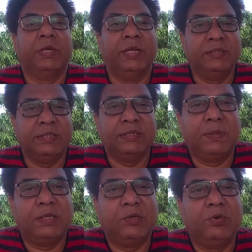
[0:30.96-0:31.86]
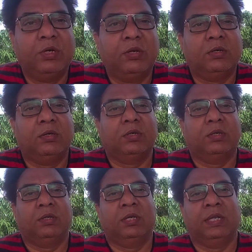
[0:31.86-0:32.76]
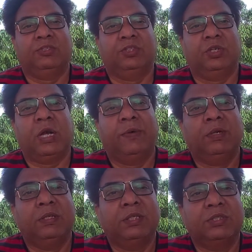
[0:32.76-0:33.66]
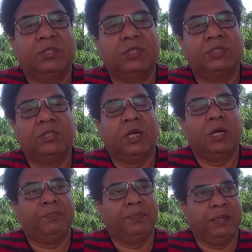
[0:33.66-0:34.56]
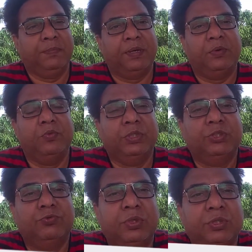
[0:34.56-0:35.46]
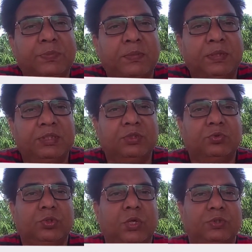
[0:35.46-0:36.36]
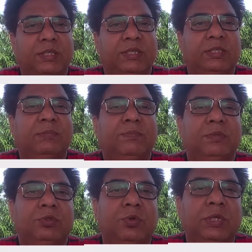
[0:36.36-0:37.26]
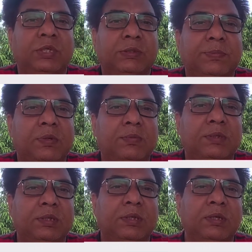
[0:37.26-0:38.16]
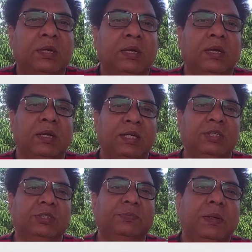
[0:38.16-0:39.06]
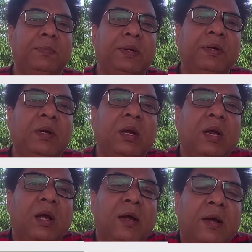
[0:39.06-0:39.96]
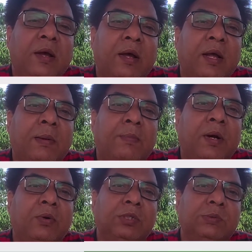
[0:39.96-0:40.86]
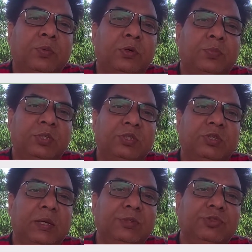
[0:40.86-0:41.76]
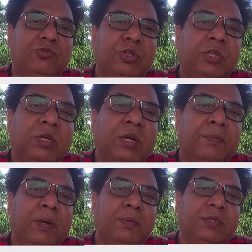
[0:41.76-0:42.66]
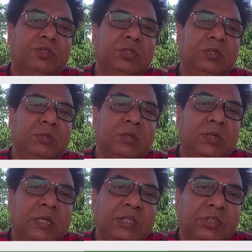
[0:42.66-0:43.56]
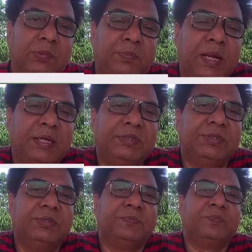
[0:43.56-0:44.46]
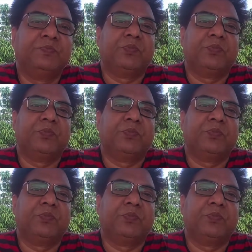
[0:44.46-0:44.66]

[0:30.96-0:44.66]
In this particular lecture, I will discuss a paper which was published in 2018. So it is probably the latest paper about sporopollenin chemistry, published in Nature Plants